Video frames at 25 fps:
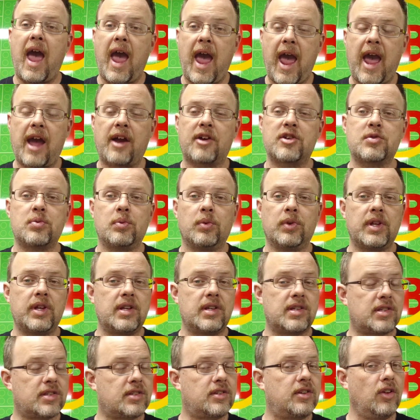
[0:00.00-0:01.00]

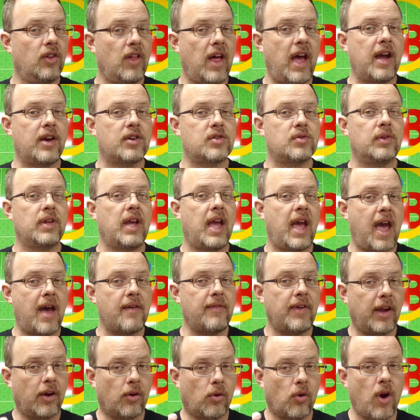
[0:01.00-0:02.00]
actually still actually
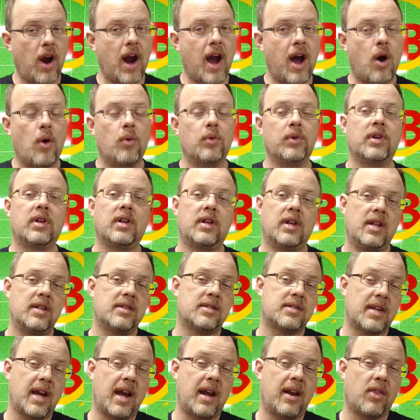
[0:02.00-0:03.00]
have a ground
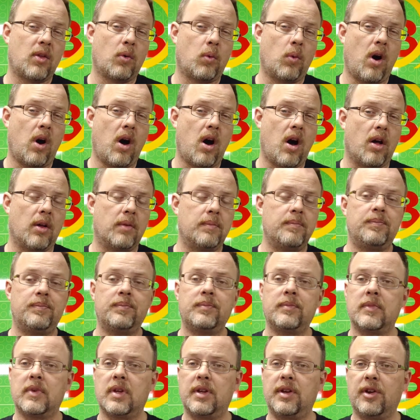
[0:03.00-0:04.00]
inside of the wall.
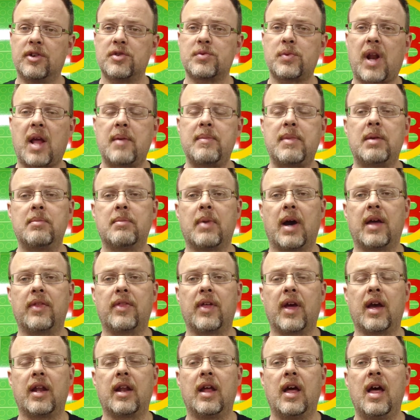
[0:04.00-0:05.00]
And here's what I mean by
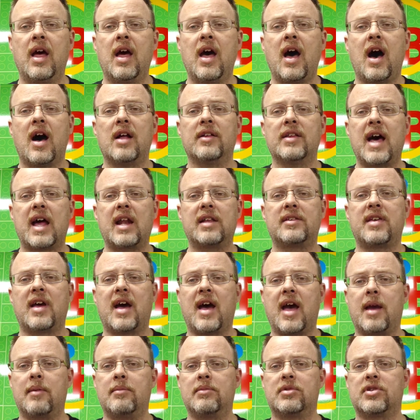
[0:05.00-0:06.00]
that. A lot of
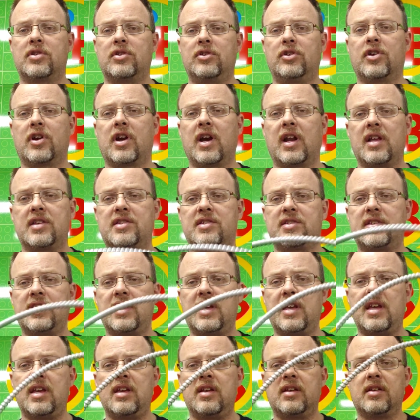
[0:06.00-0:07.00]
times you're going to
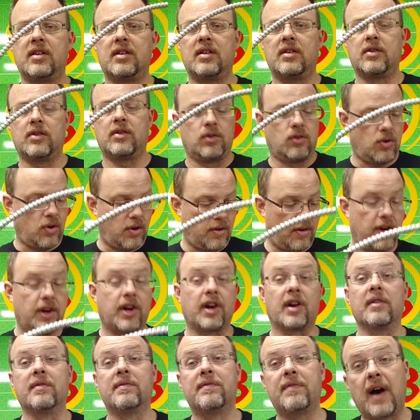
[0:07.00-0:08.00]
see, or
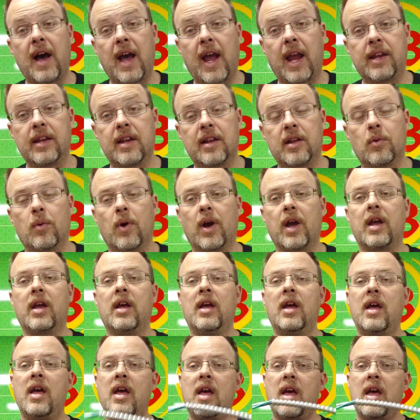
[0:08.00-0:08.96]
you're going to find anyway,